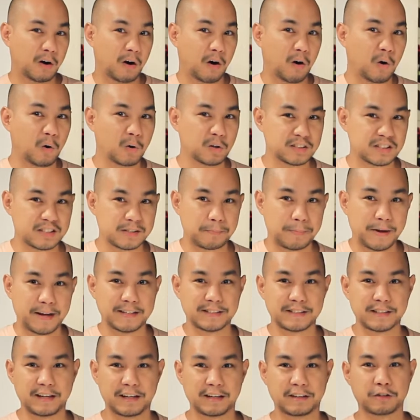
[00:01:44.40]
old
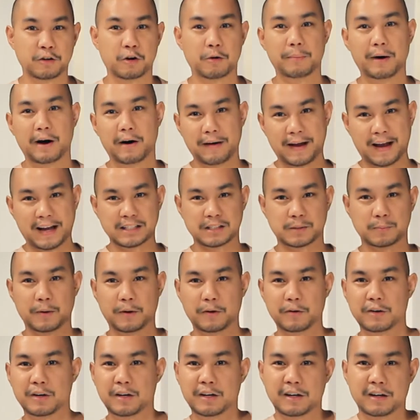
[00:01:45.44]
space in Cubao
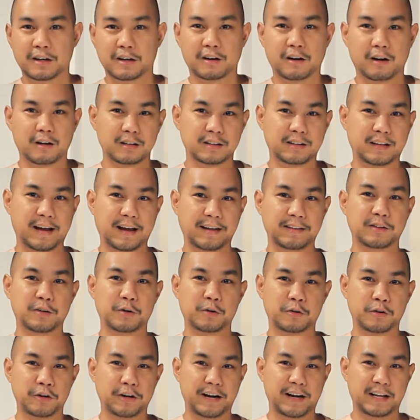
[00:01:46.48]
Expo called
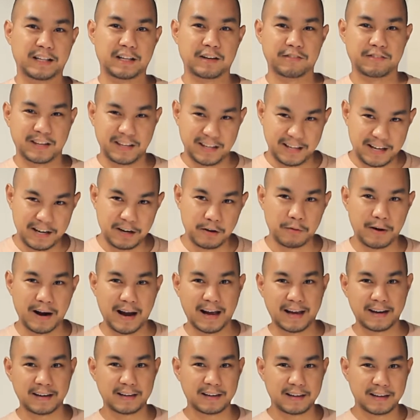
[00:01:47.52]
Kendo Creative. And he
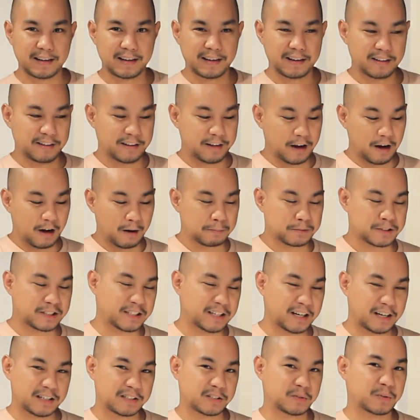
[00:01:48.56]
ran the
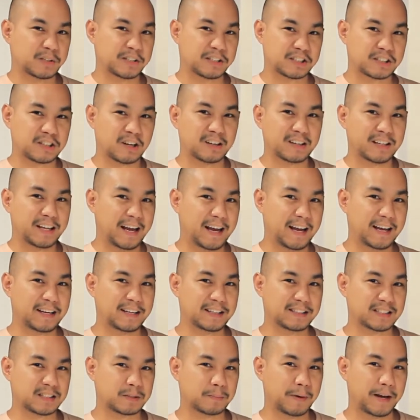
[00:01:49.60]
upstairs, which is called
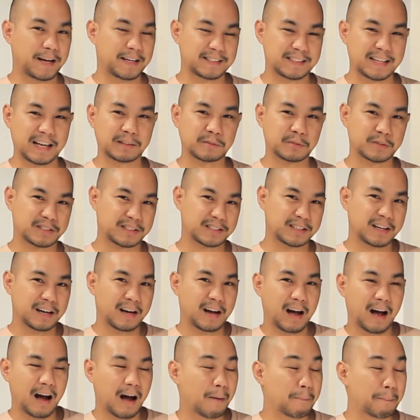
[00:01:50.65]
Hidden Space. That was
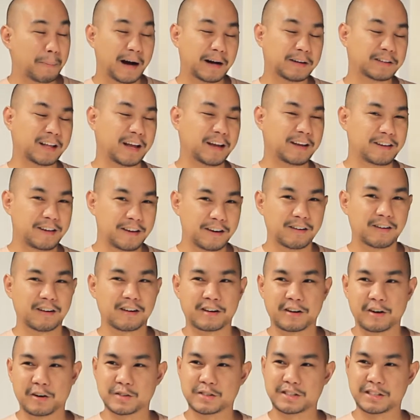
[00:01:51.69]
about a year
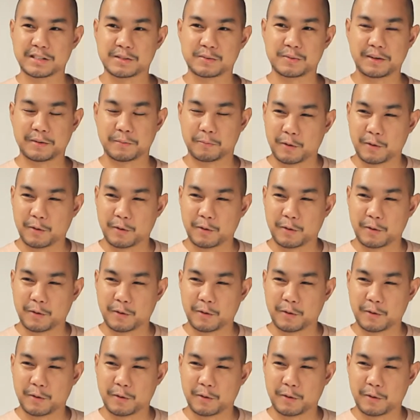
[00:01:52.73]
ago since we